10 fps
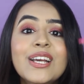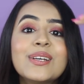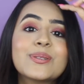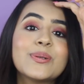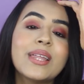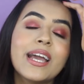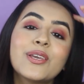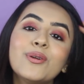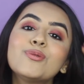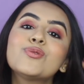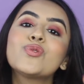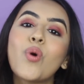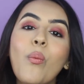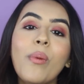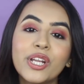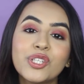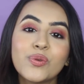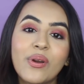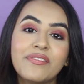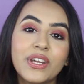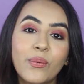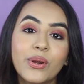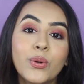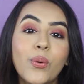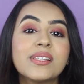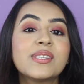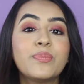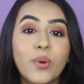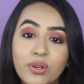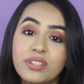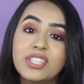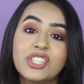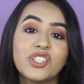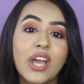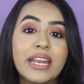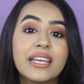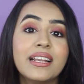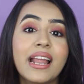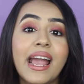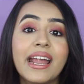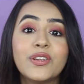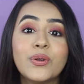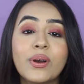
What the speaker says: So thank you so much to everyone who has supported this channel and